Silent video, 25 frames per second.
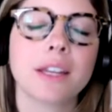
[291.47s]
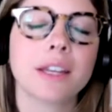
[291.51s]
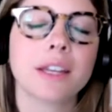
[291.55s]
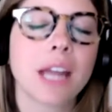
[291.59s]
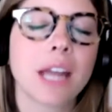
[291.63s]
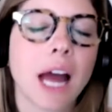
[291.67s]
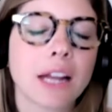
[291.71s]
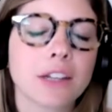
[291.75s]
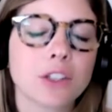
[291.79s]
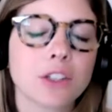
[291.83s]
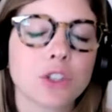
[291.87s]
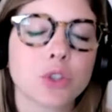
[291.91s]

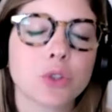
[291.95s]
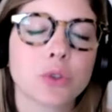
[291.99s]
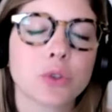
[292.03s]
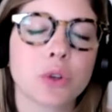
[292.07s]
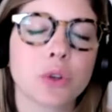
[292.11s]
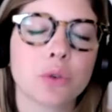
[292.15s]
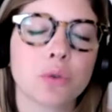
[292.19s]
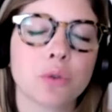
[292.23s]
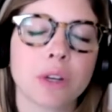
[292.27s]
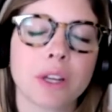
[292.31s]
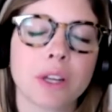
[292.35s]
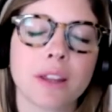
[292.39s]

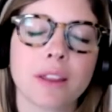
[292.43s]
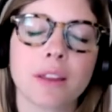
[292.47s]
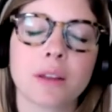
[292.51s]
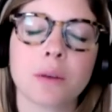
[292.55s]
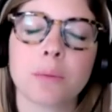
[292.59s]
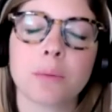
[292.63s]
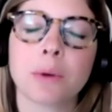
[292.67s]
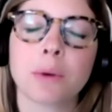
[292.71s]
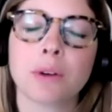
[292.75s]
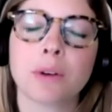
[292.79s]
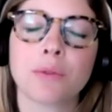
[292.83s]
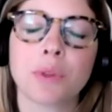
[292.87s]
natural
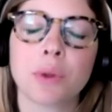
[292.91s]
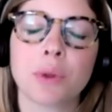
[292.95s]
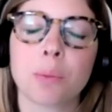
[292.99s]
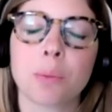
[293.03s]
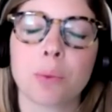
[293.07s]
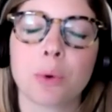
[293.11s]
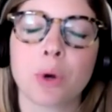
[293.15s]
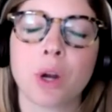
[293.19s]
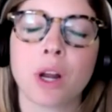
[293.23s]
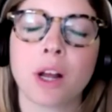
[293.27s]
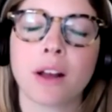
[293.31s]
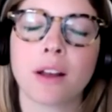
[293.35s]
rhythm of the
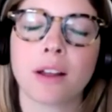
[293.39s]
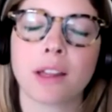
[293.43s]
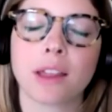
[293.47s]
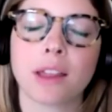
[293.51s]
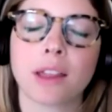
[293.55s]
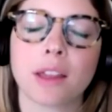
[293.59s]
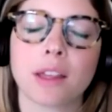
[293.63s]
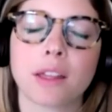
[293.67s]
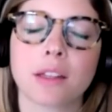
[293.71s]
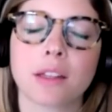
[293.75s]
breath.